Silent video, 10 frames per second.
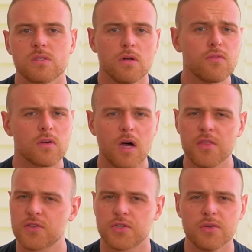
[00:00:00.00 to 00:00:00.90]
So overall,
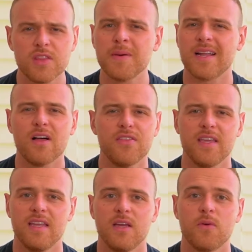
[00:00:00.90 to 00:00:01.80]
the truth about healthy
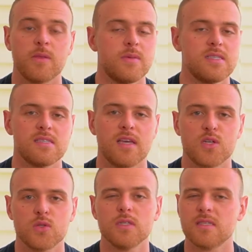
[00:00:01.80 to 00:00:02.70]
eating with a busy
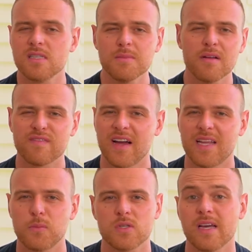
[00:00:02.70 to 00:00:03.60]
schedule isn't about
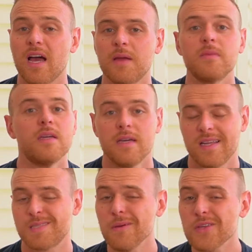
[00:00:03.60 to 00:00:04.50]
finding more time,
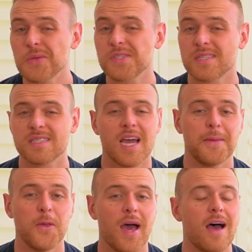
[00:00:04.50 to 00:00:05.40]
it's about using the
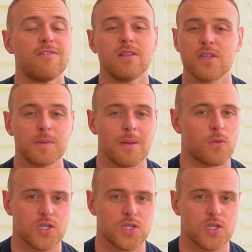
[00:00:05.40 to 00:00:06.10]
time you have a little bit more